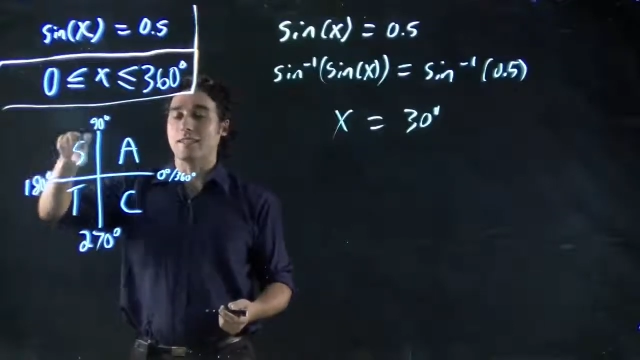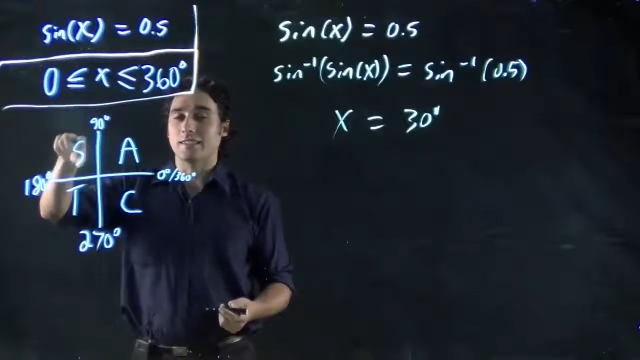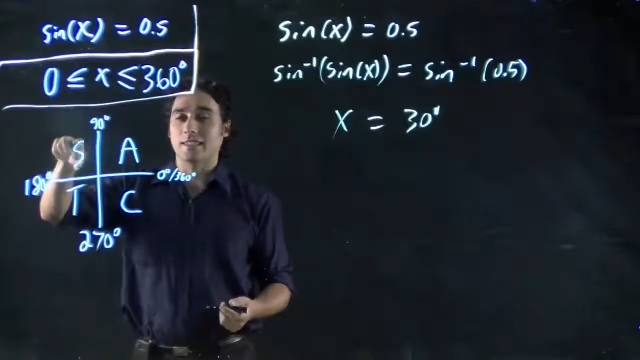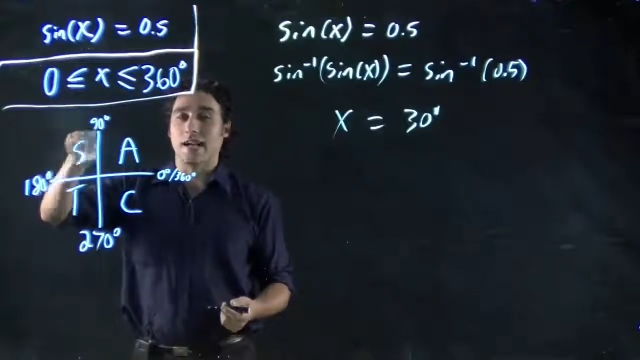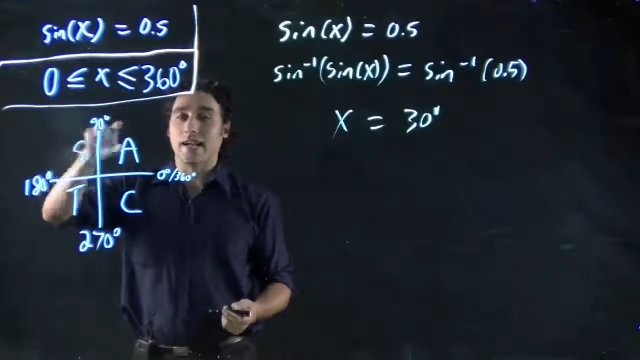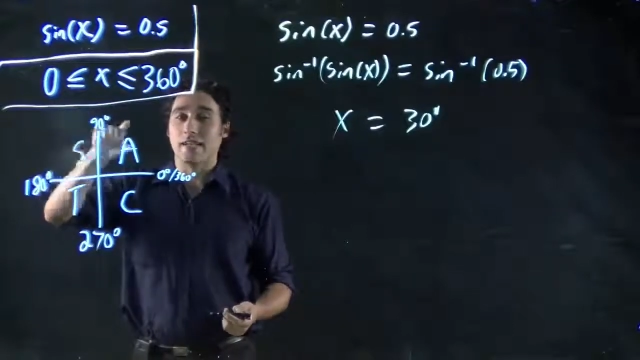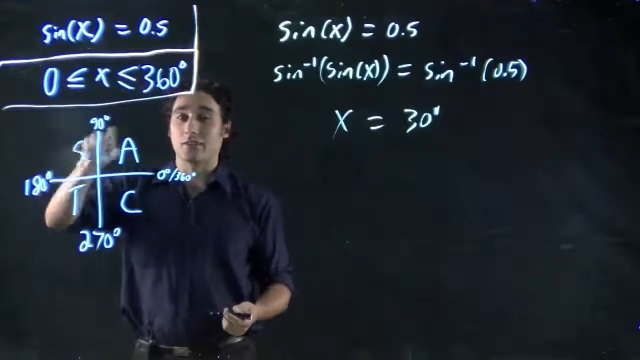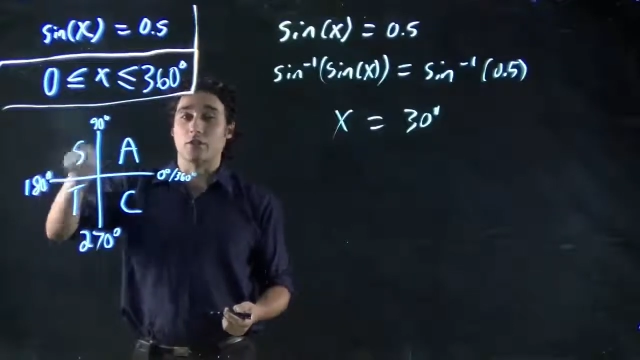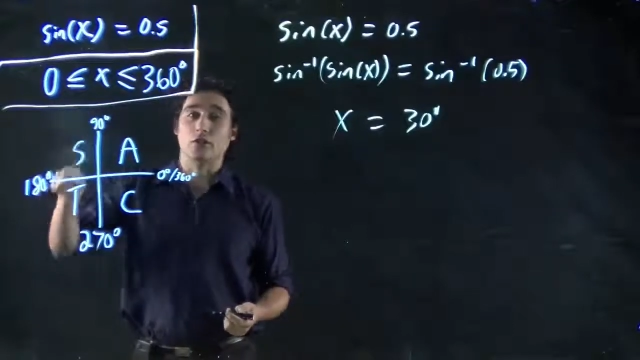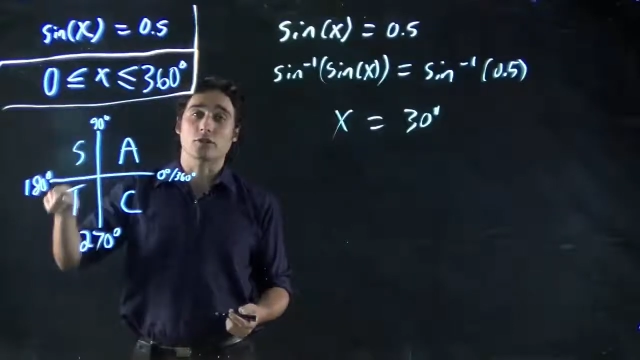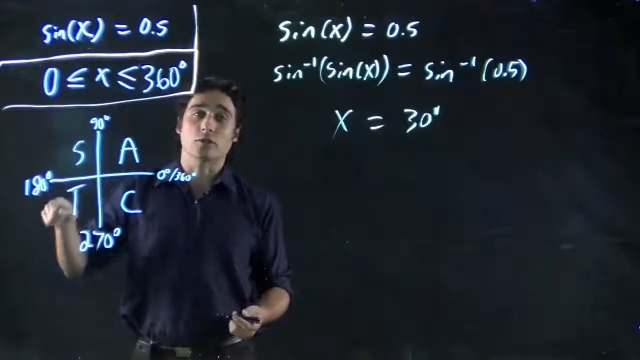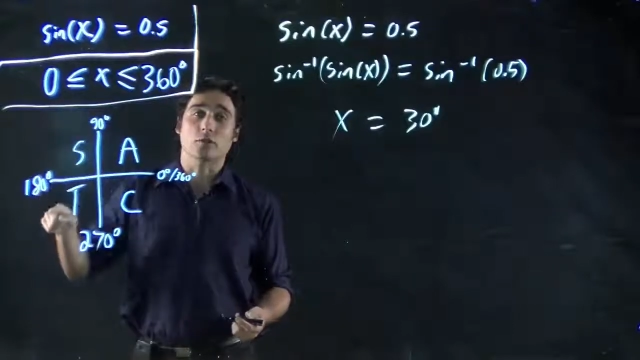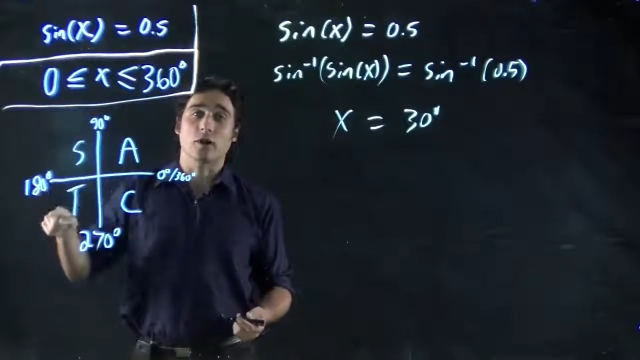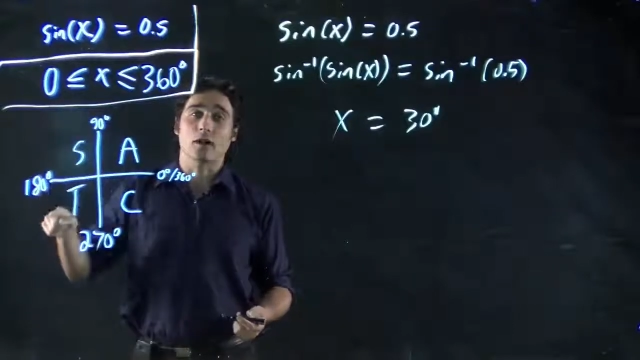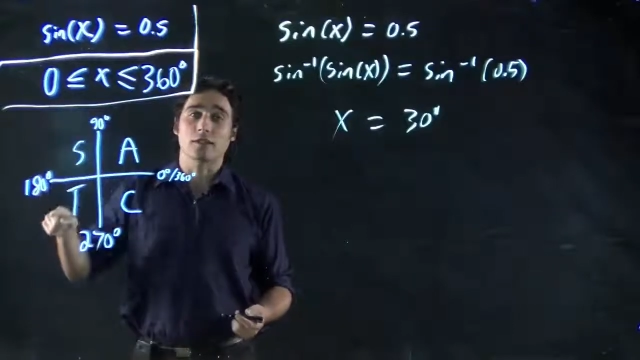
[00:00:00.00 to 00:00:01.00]
sine is
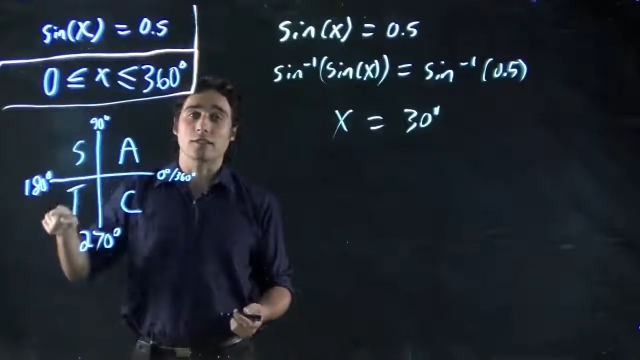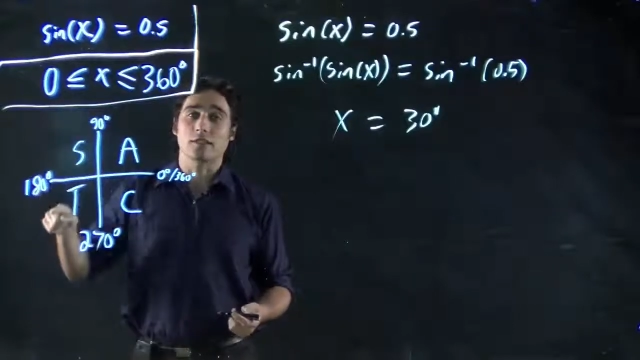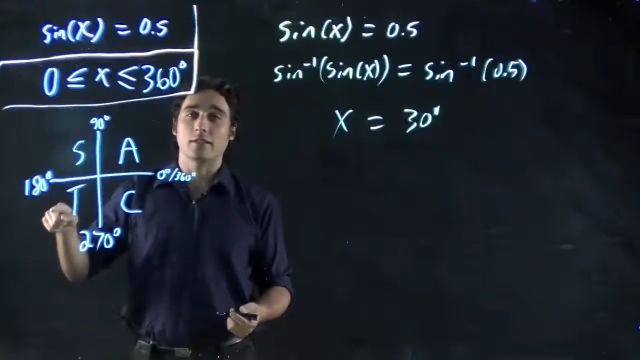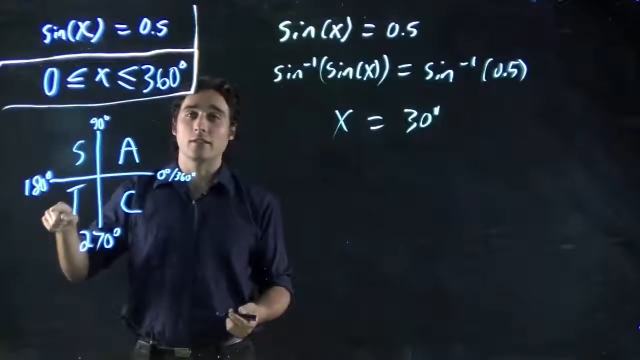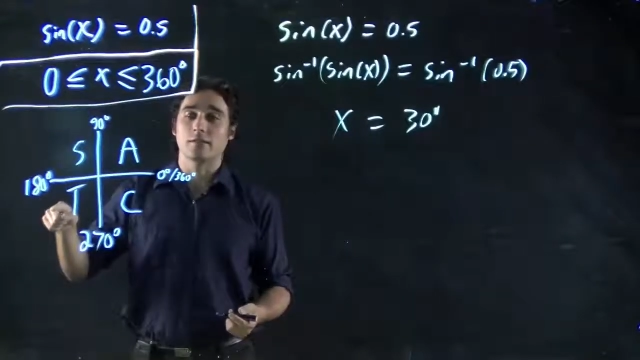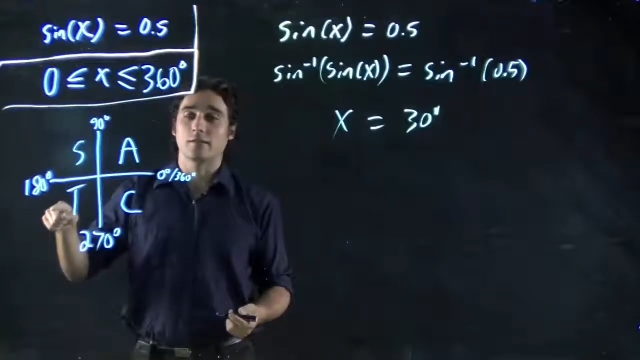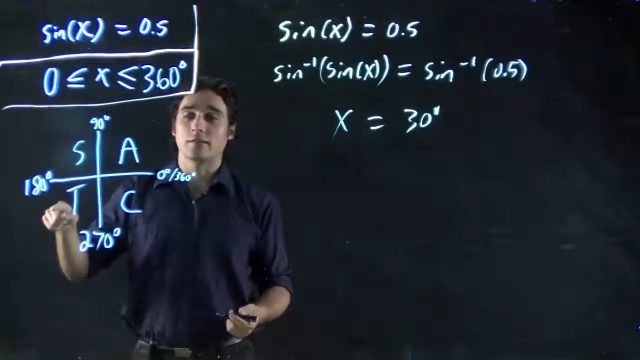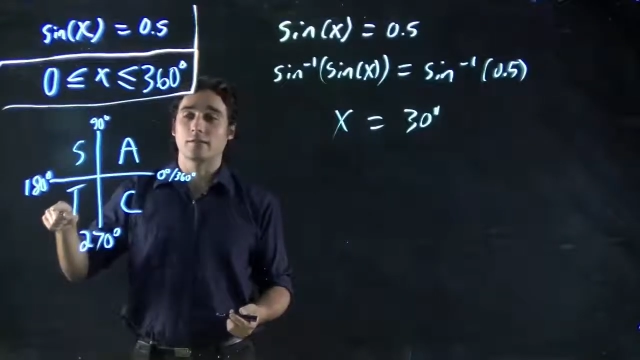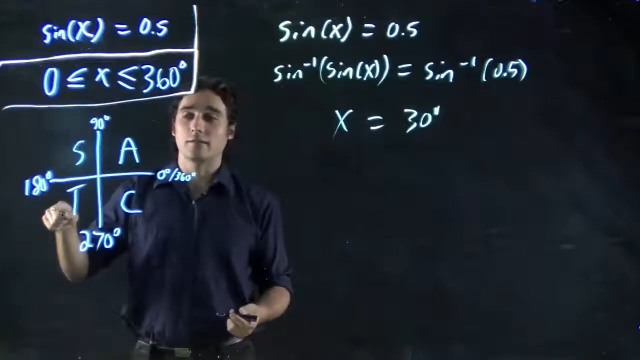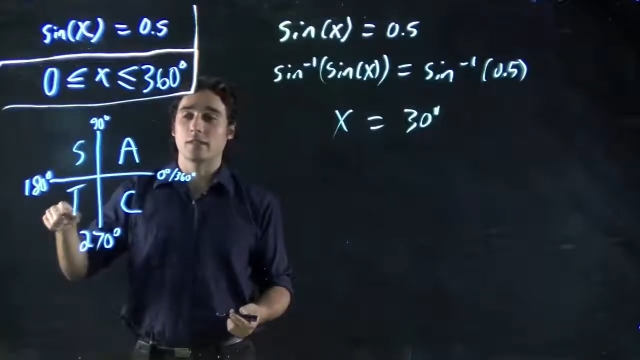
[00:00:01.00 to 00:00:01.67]
also positive.